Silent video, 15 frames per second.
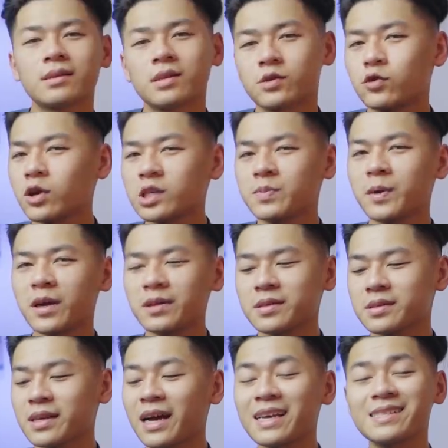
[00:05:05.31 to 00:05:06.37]
So trust me on
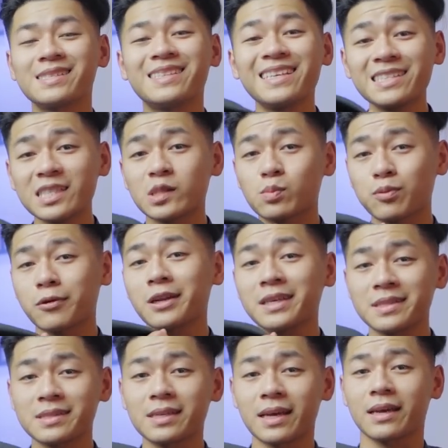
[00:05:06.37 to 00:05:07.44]
this, guys. This is pretty
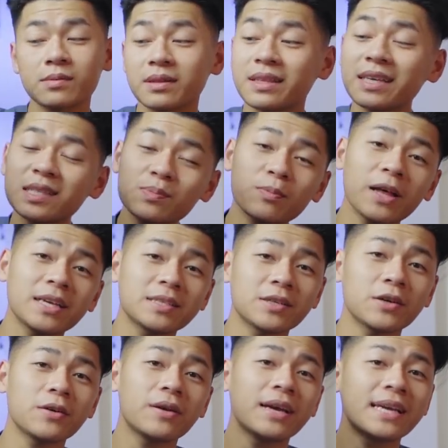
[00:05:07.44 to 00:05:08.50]
sick. This
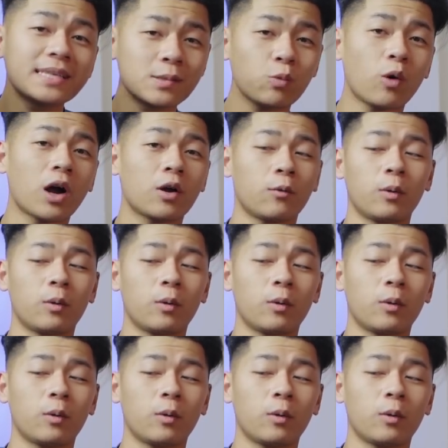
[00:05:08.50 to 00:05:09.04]
blazer is water